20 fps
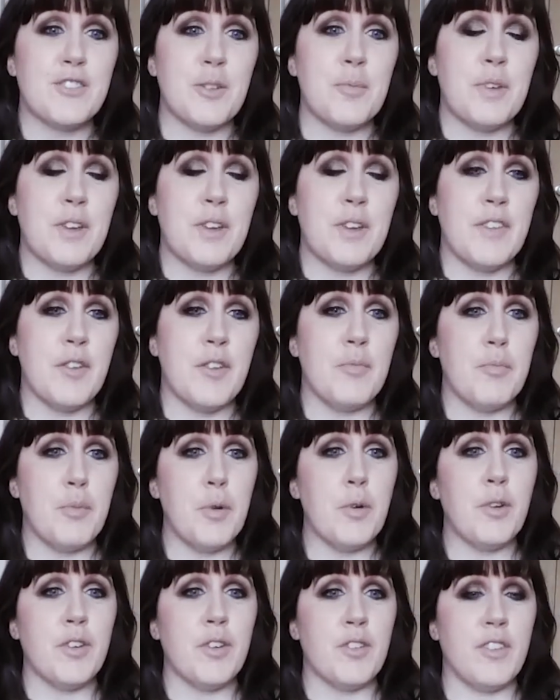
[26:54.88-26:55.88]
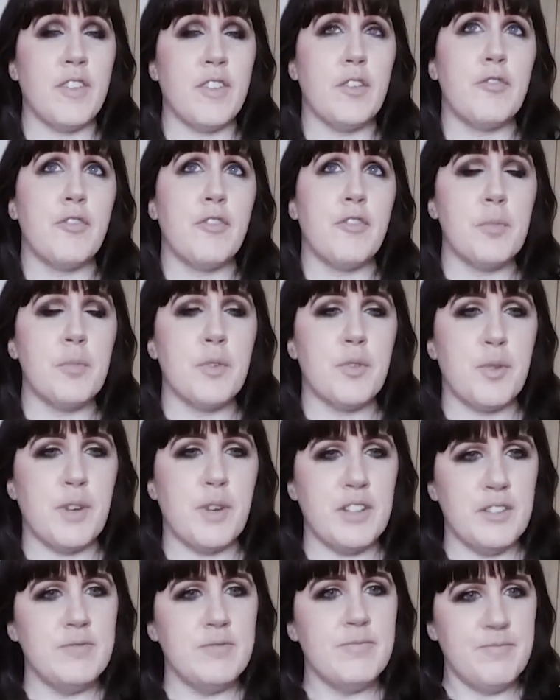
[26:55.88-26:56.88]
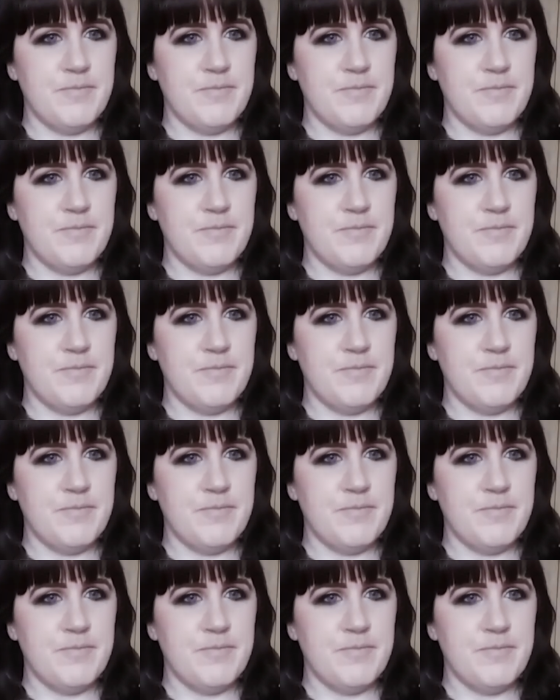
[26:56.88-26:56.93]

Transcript: creepy in the book of the film as well.